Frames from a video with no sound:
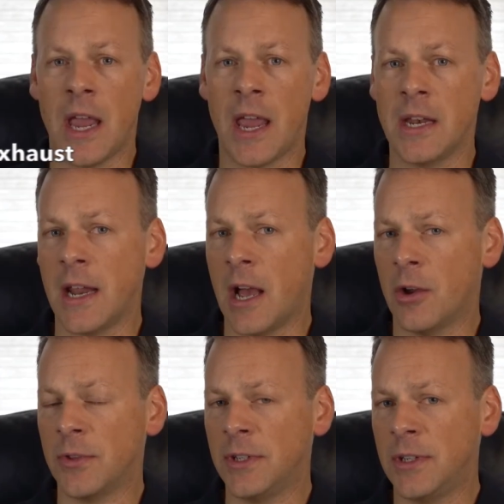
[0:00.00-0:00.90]
And
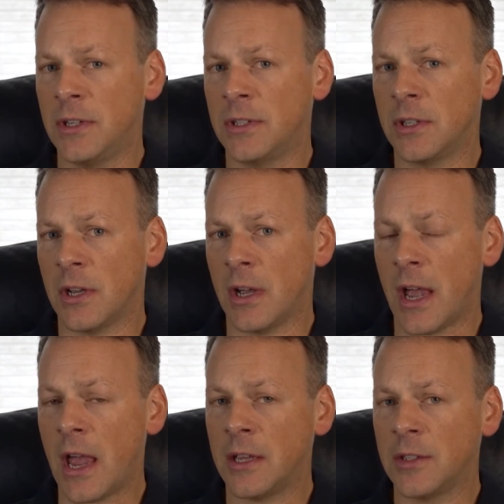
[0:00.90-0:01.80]
now this is uh,
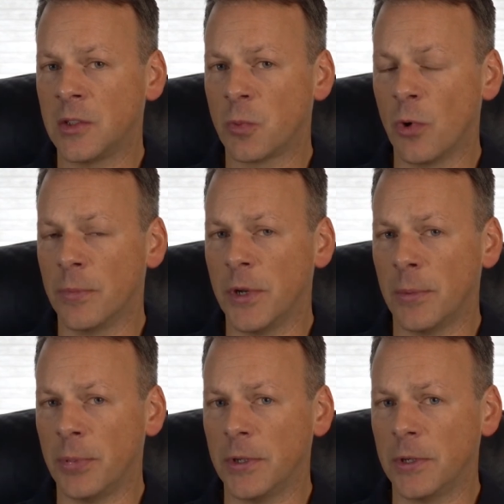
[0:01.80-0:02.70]
as it's warmed
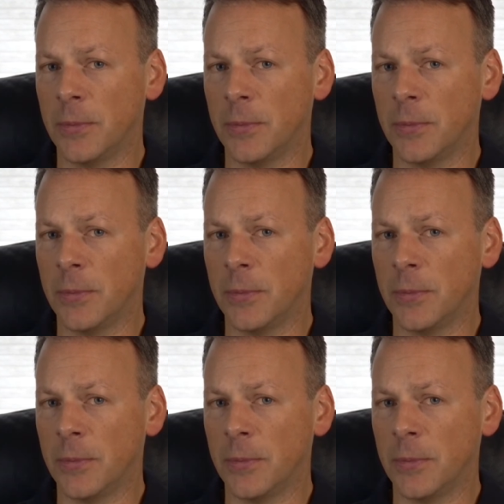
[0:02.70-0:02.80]
up a little